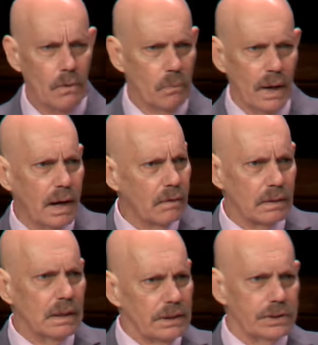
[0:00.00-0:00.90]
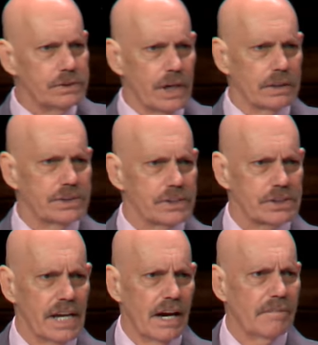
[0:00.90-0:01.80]
well, you judge
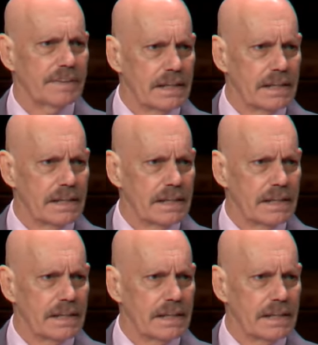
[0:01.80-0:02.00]
yourself.